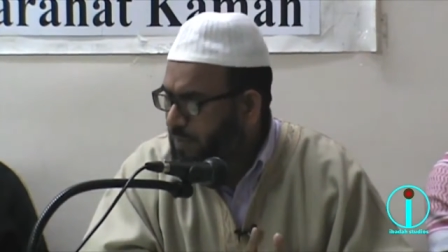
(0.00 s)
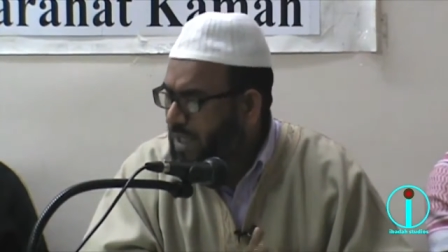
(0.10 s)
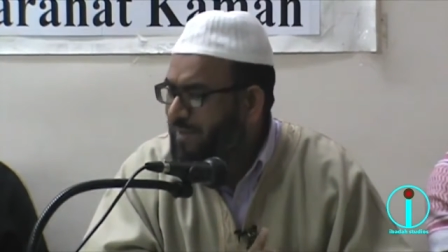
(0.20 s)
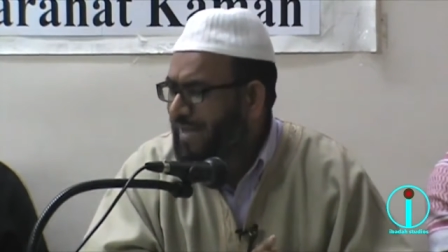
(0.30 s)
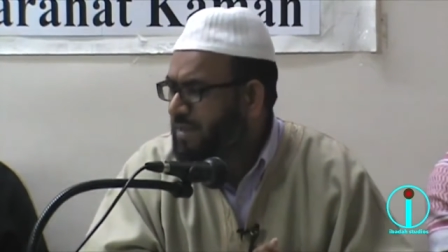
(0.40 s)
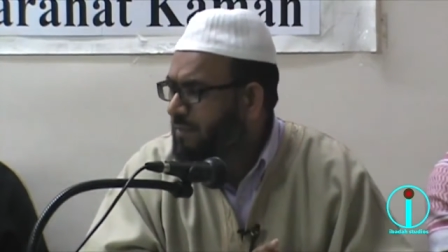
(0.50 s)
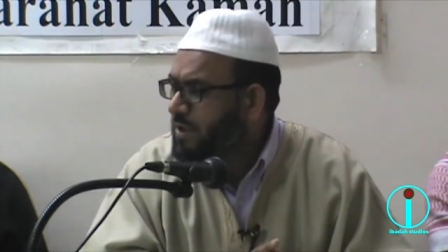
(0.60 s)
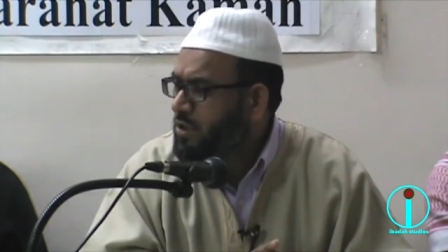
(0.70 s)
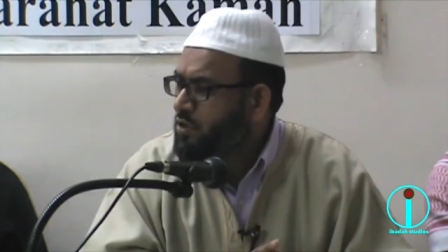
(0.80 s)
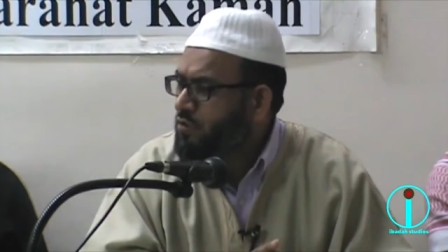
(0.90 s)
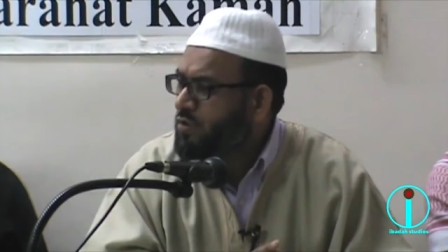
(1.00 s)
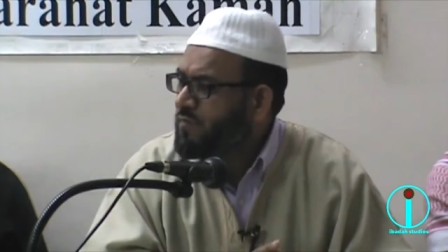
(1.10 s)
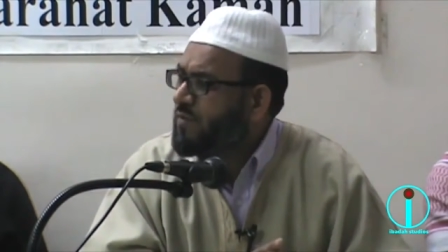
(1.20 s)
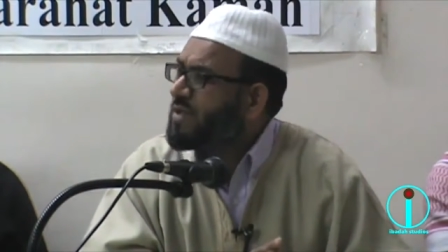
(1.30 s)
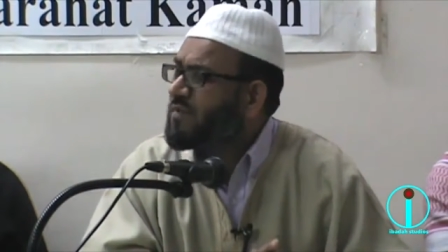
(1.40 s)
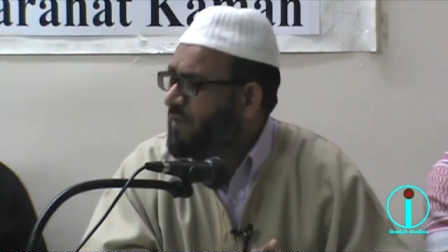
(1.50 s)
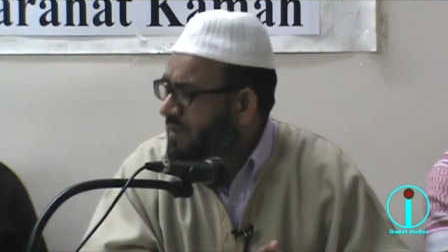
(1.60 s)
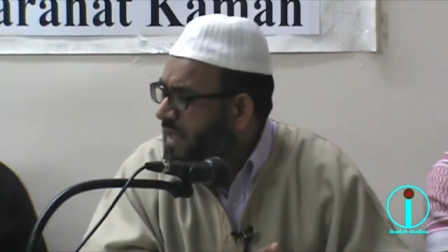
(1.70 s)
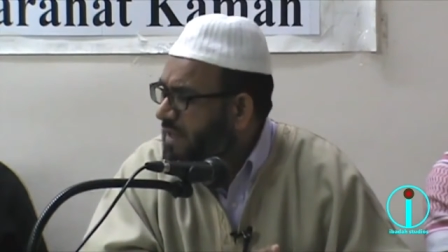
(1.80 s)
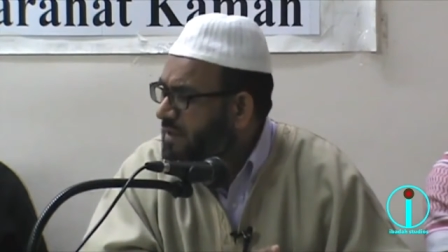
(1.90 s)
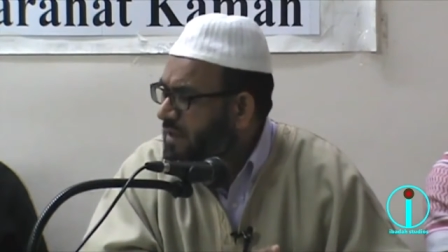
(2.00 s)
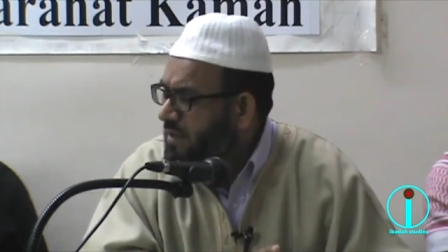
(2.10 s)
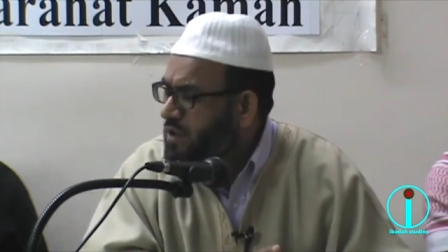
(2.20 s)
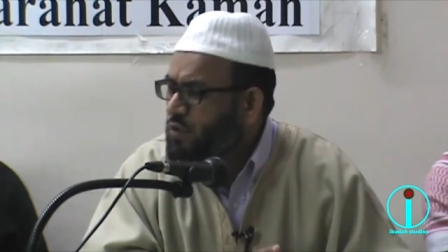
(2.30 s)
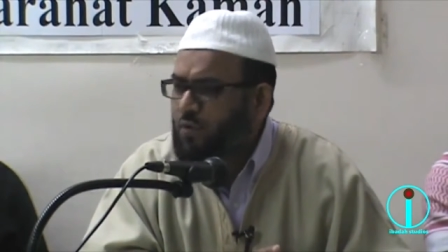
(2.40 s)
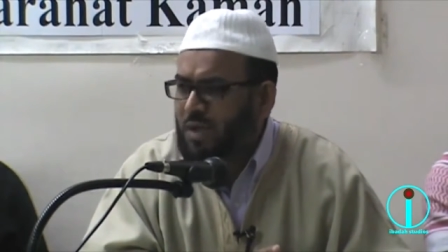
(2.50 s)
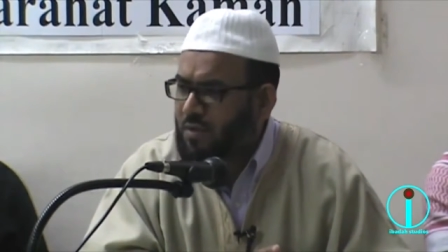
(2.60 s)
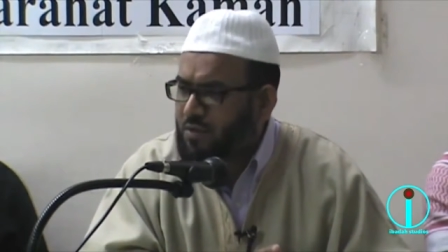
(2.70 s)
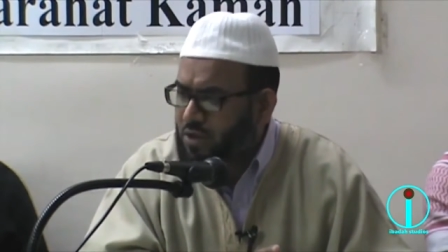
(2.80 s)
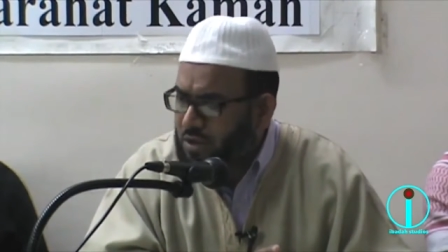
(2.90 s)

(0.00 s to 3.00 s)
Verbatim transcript: blame academic institutions for different things. The school doesn't